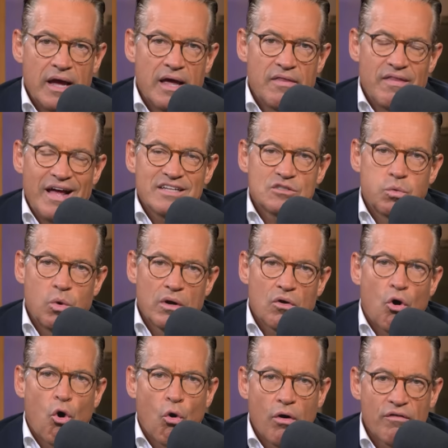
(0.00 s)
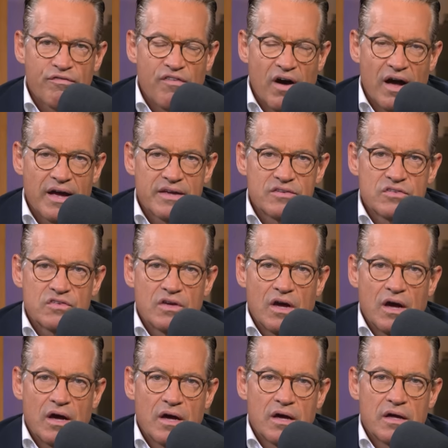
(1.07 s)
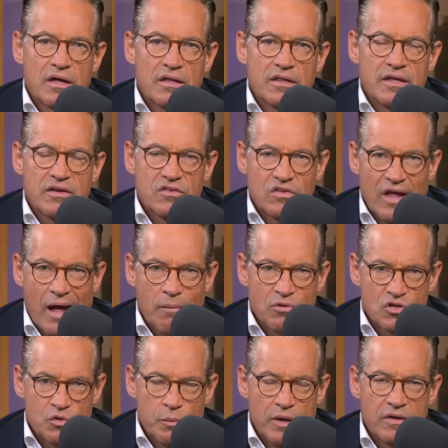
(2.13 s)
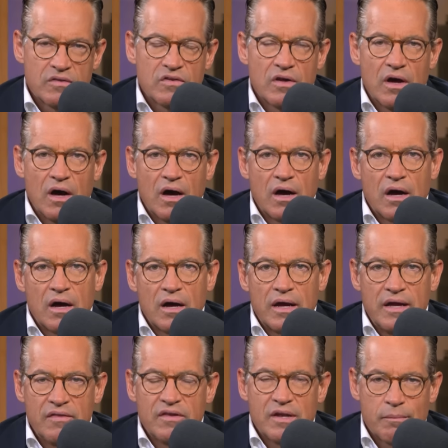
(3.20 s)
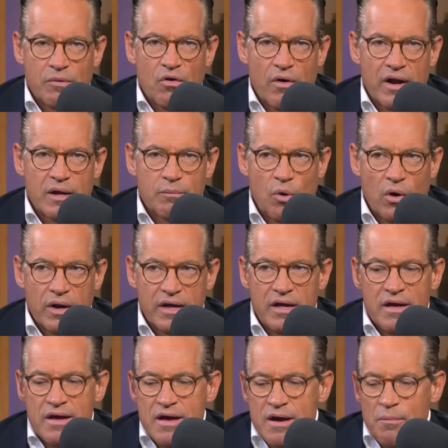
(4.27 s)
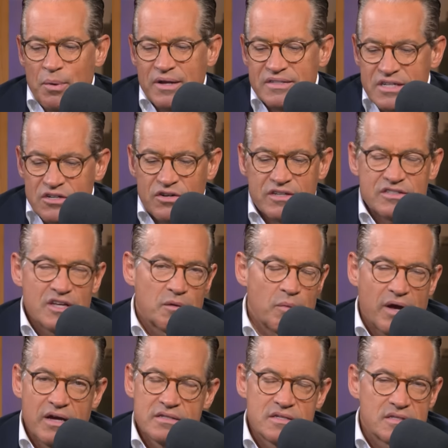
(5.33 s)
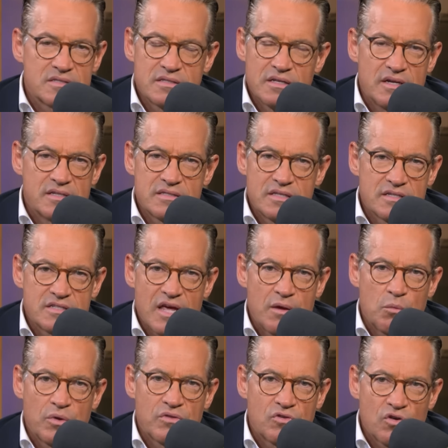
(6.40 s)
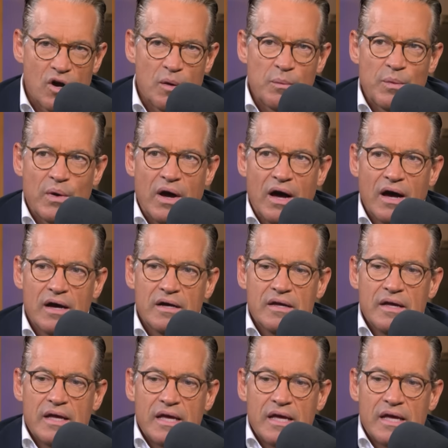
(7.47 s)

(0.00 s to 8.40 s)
And that's what horrifies uh, the establishment uh, in the Democratic Party. But it's interesting because it's, it's the same with Trump. Uh,